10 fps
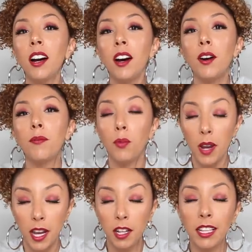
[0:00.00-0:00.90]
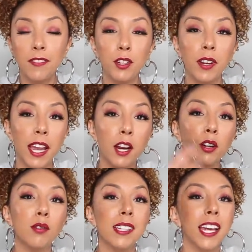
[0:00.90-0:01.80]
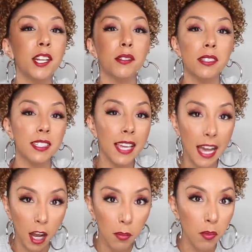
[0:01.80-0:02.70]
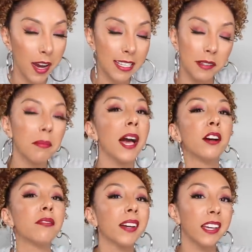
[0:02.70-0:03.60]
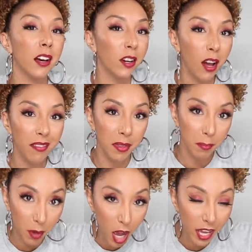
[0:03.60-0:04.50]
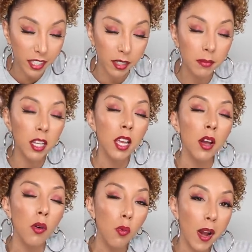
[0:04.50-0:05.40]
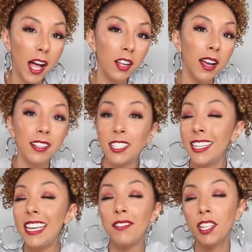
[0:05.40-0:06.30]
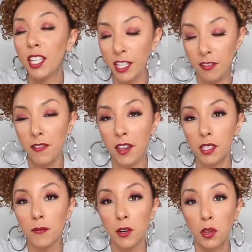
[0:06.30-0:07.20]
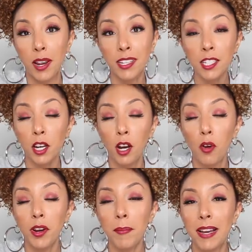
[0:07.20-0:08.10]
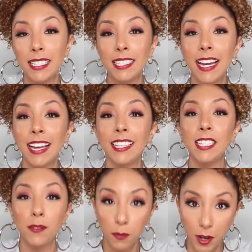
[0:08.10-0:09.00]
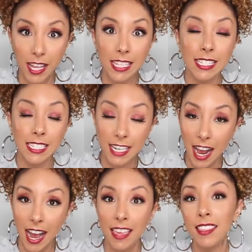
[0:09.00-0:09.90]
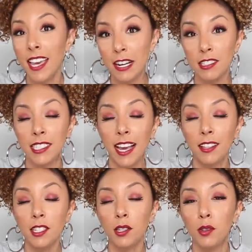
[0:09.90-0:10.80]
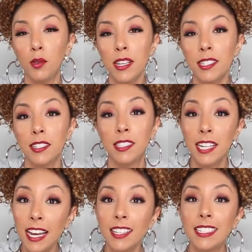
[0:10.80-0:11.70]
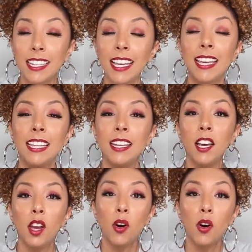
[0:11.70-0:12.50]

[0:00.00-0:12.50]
of, well, if your hair grows out of your scalp, why does it matter if I cut off the bottom? Well, to even clarify this further, I did call one of my stylist friends, Nye the hairstylist, who is a stylist in